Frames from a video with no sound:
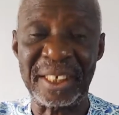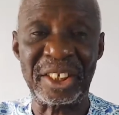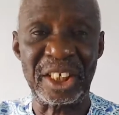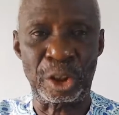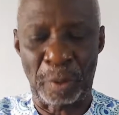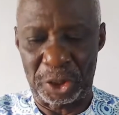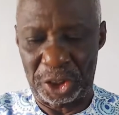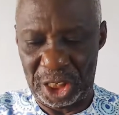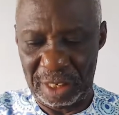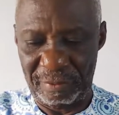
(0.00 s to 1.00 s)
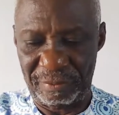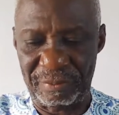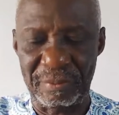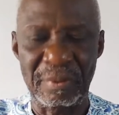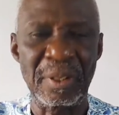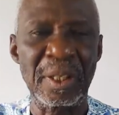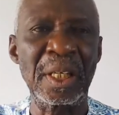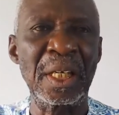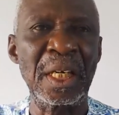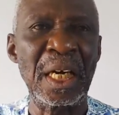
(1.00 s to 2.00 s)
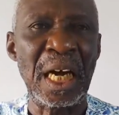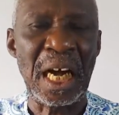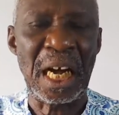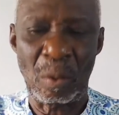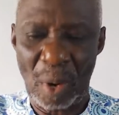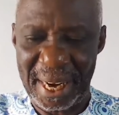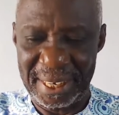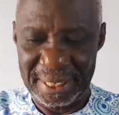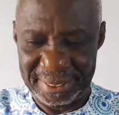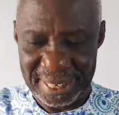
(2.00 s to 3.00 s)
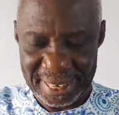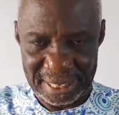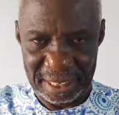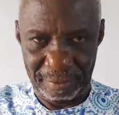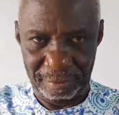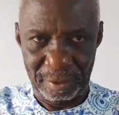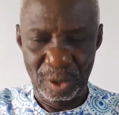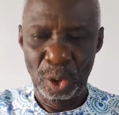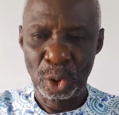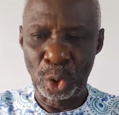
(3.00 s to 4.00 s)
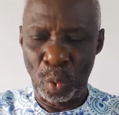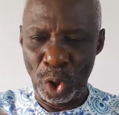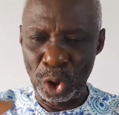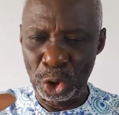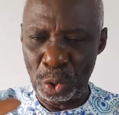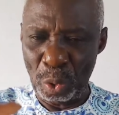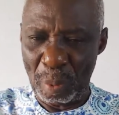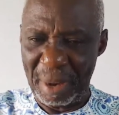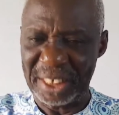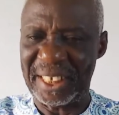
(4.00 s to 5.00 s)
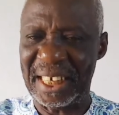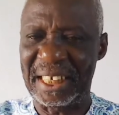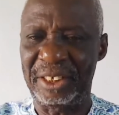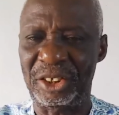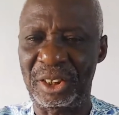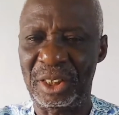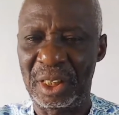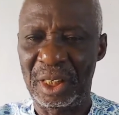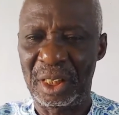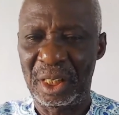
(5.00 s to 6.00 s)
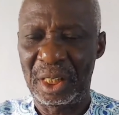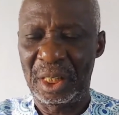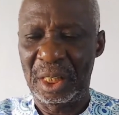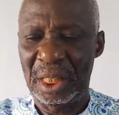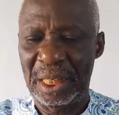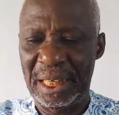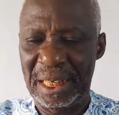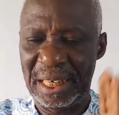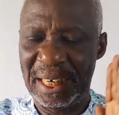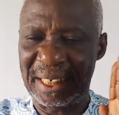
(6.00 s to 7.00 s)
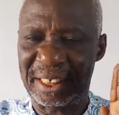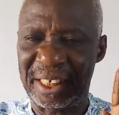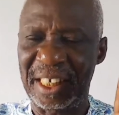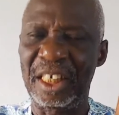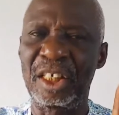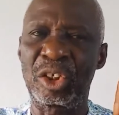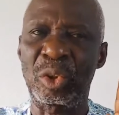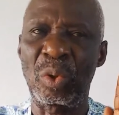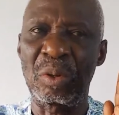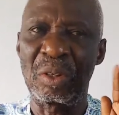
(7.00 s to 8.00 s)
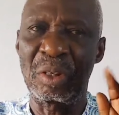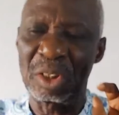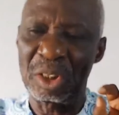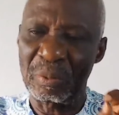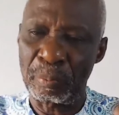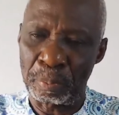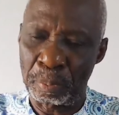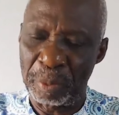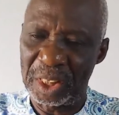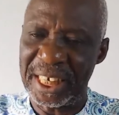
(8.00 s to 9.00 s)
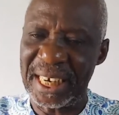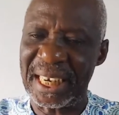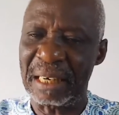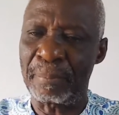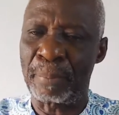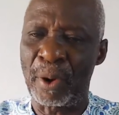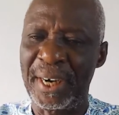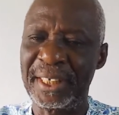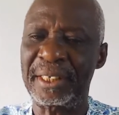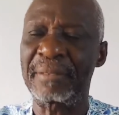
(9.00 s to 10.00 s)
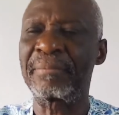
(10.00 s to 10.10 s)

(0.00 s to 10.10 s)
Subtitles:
x is positive and y is negative. So once you master this, then the next thing is to check at the point,